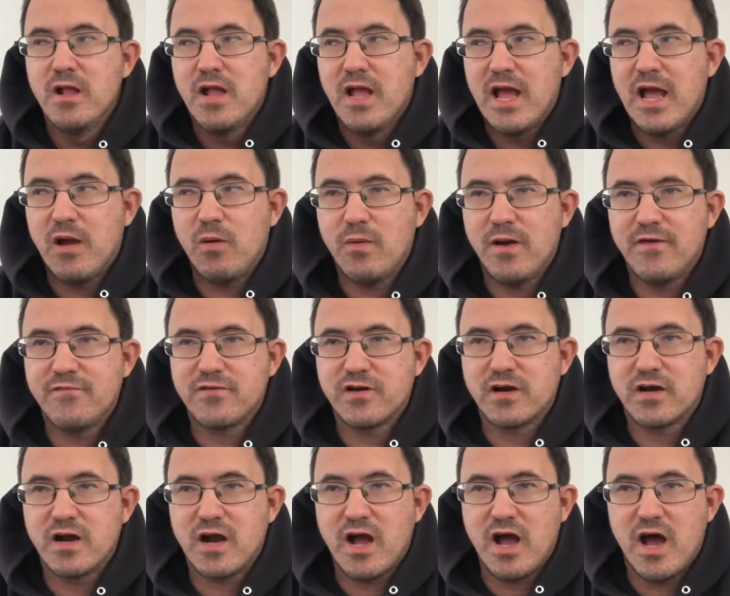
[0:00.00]

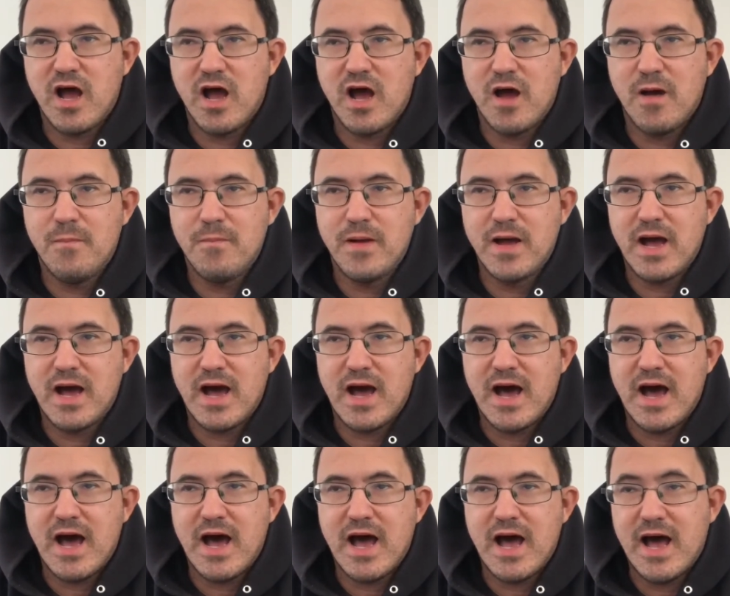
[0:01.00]
However,
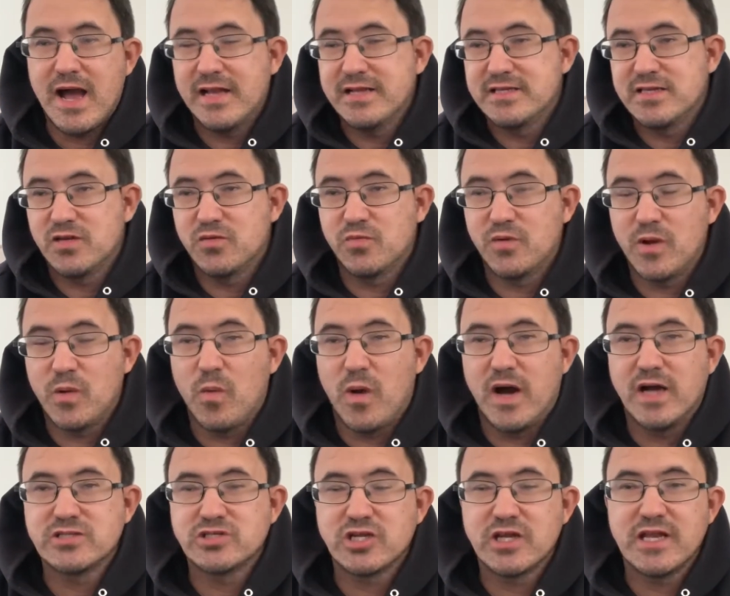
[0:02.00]
I did
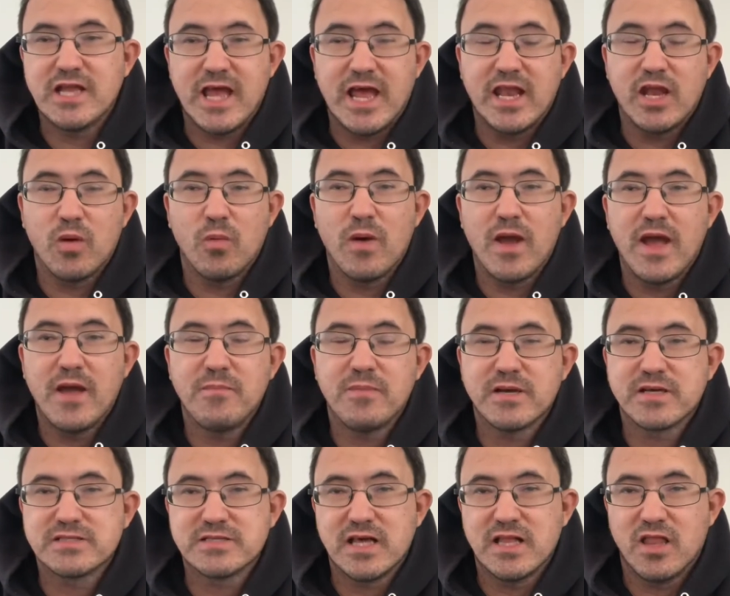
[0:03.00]
rewatch it anyway
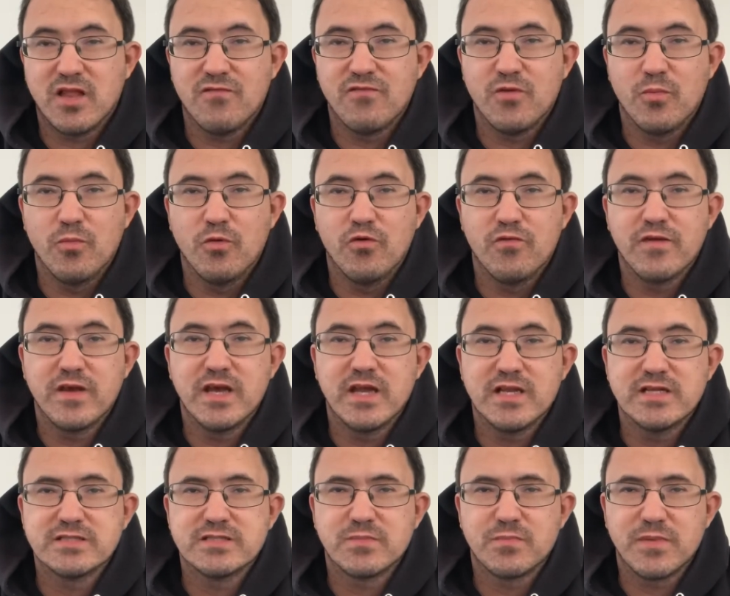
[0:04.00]
because I love the movie, and
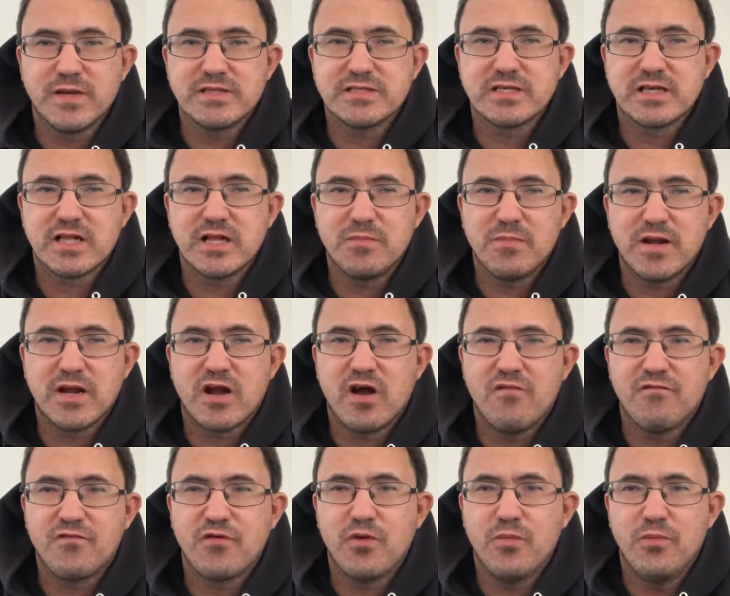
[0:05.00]
it's basically my
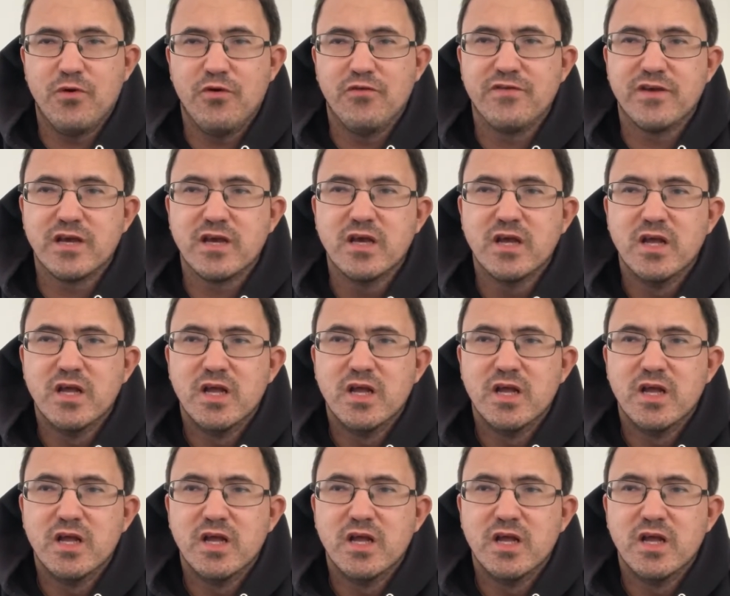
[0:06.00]
comfort movie